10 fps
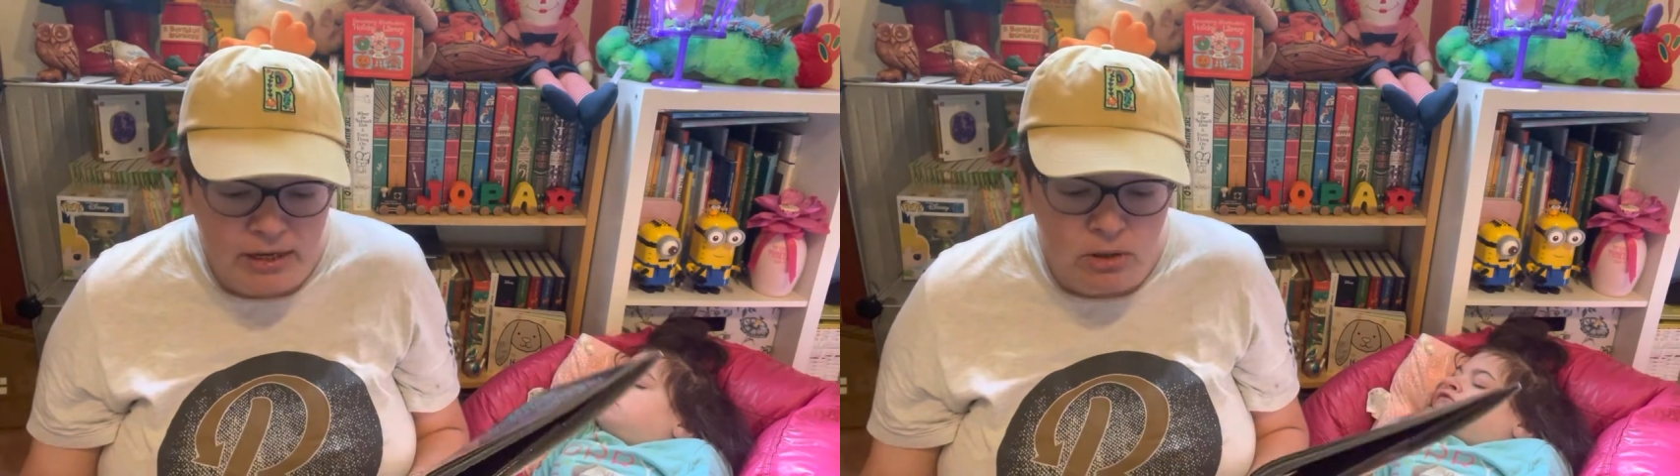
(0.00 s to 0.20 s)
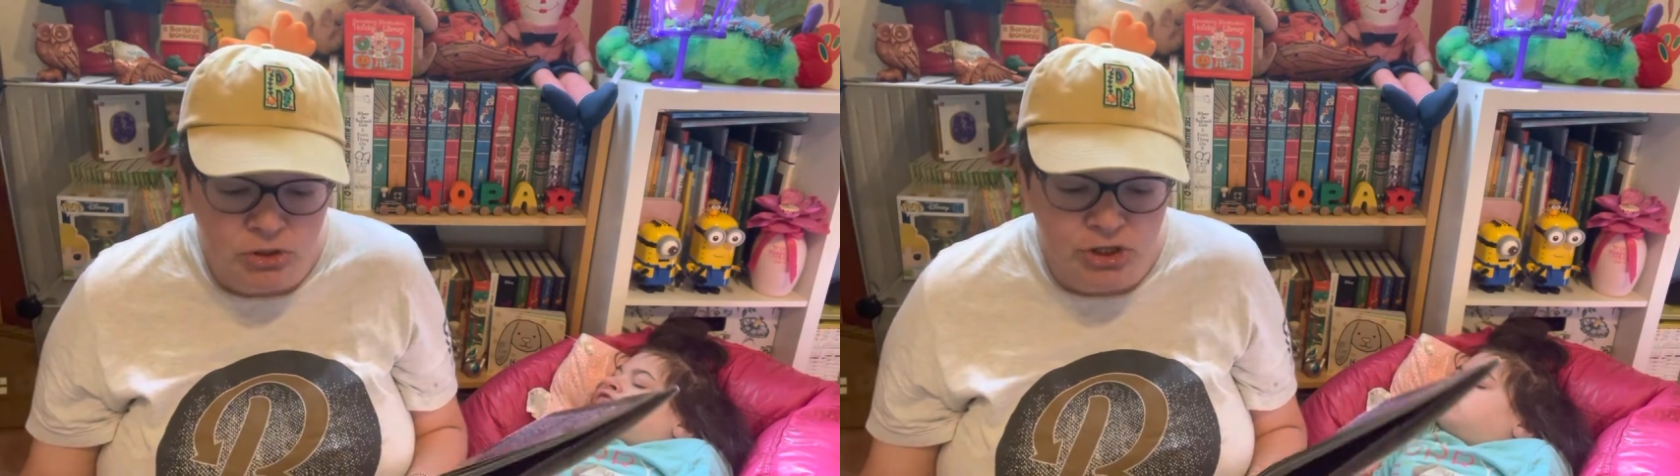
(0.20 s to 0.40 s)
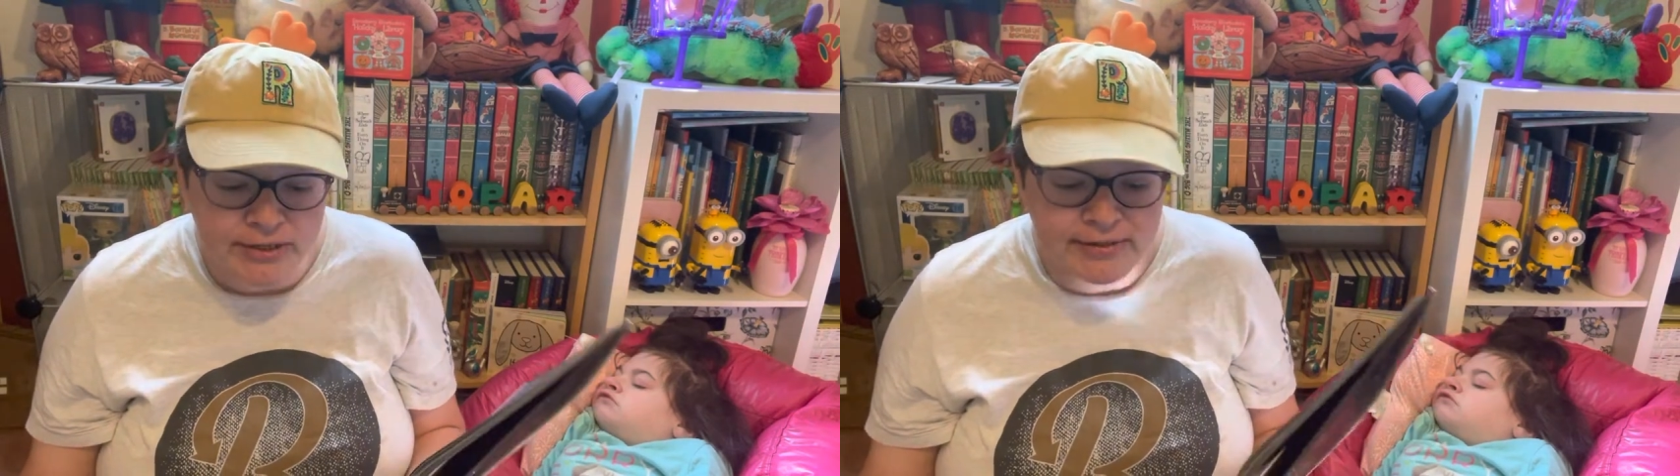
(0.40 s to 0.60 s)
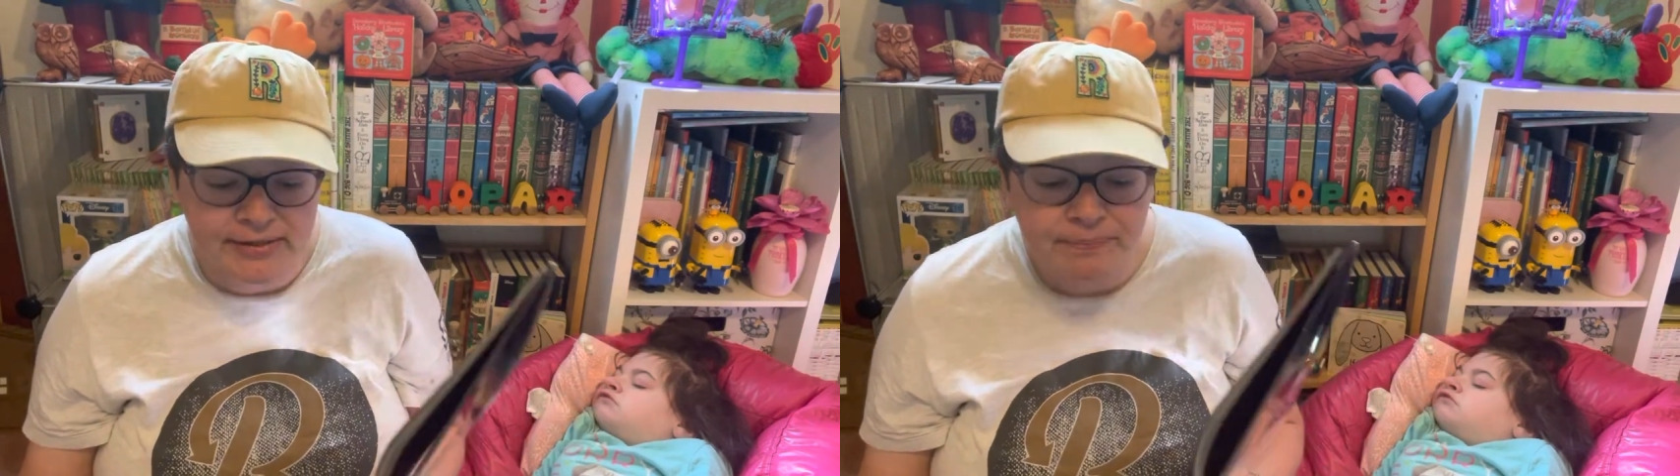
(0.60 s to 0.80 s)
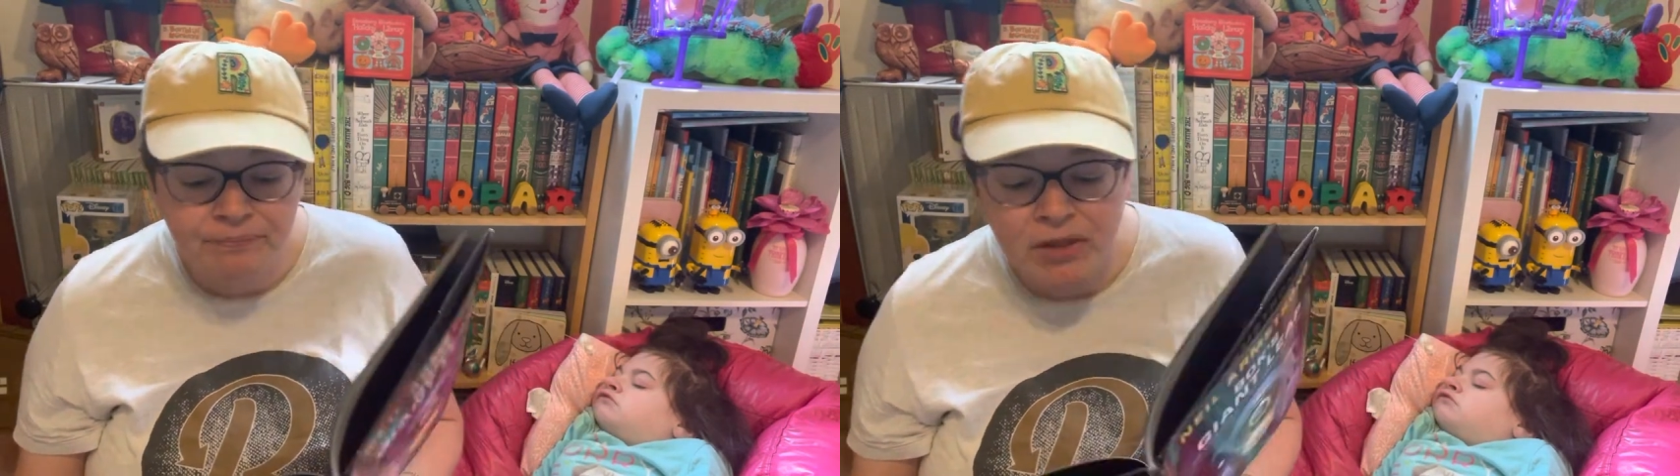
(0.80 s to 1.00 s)

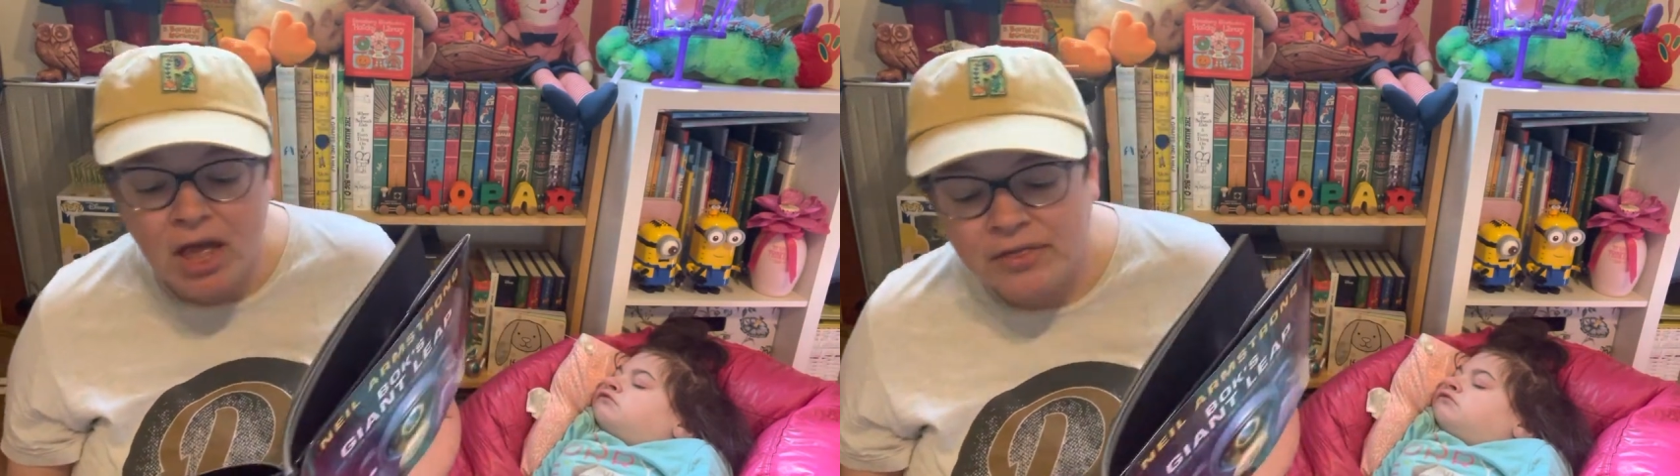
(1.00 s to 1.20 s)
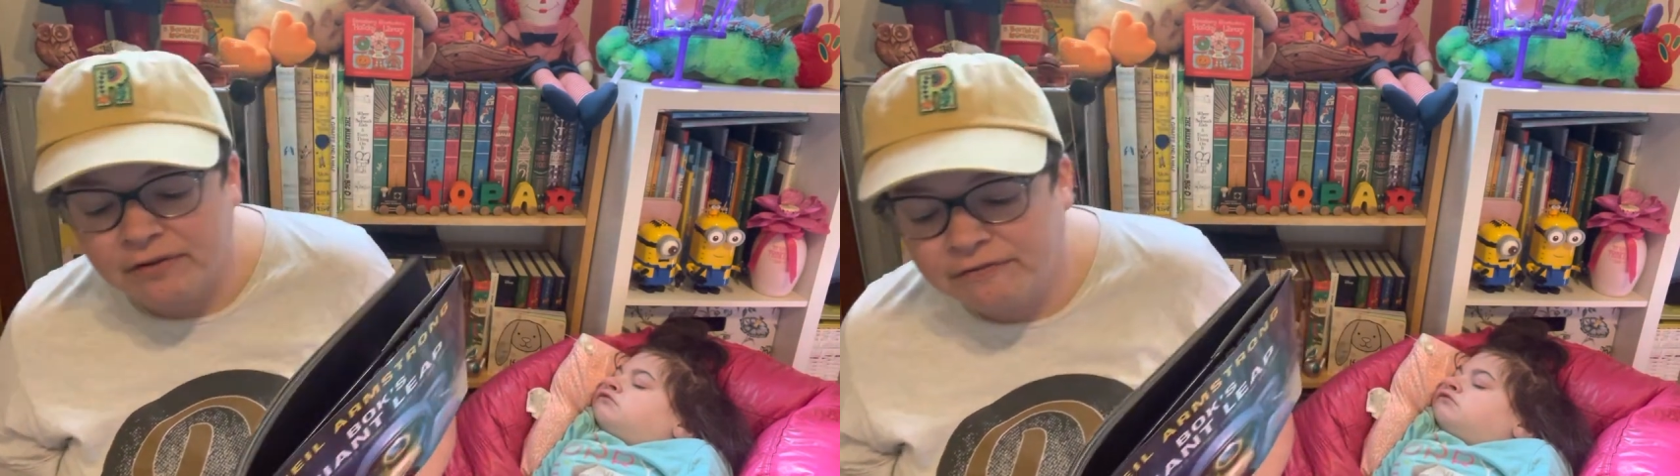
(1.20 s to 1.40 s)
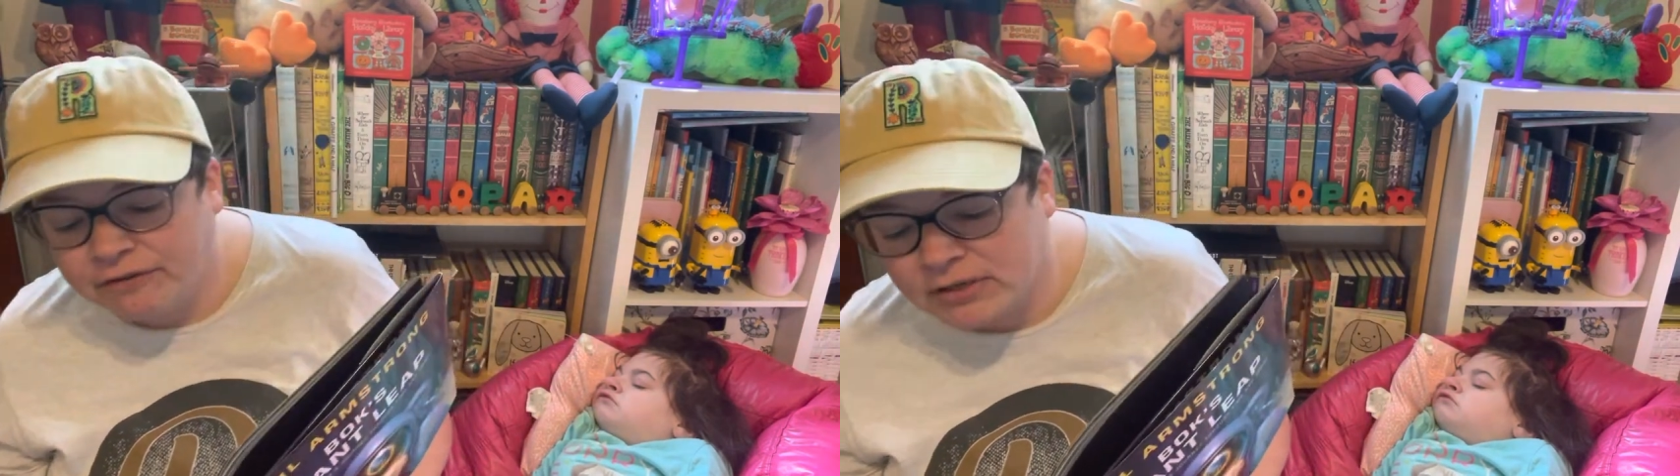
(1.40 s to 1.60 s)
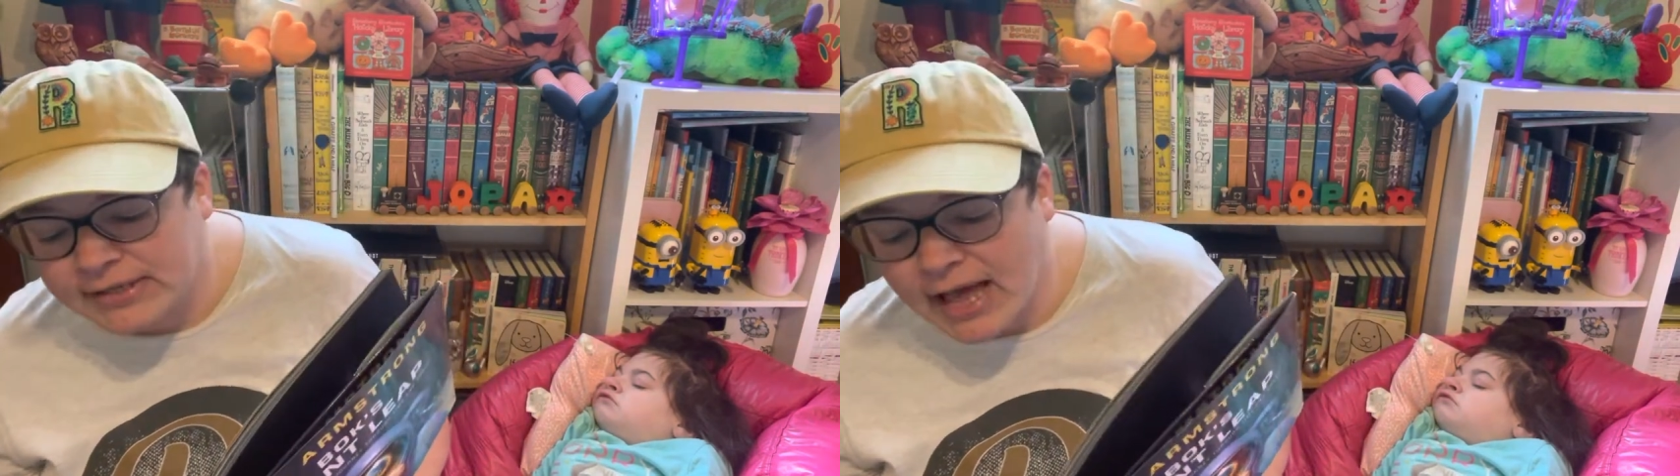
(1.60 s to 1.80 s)
oceans. The first